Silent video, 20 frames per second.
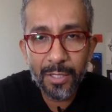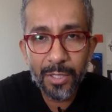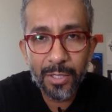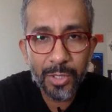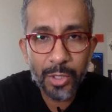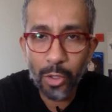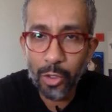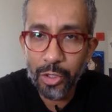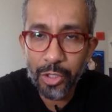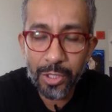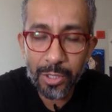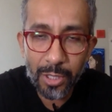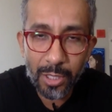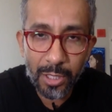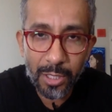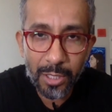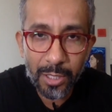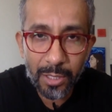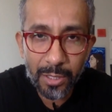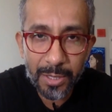Search
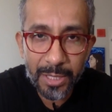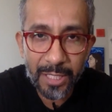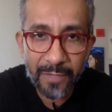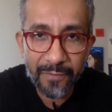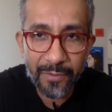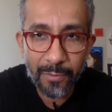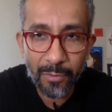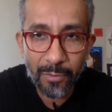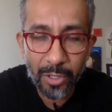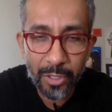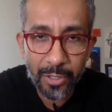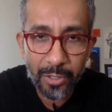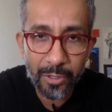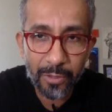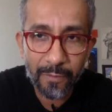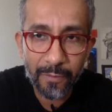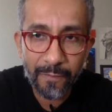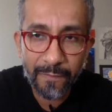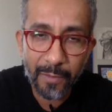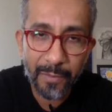Teevee the Marketer.
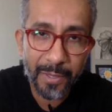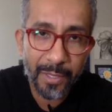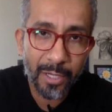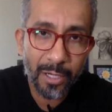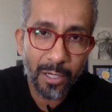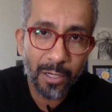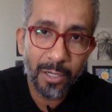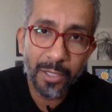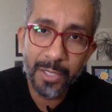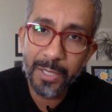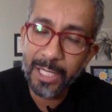You'll find me there.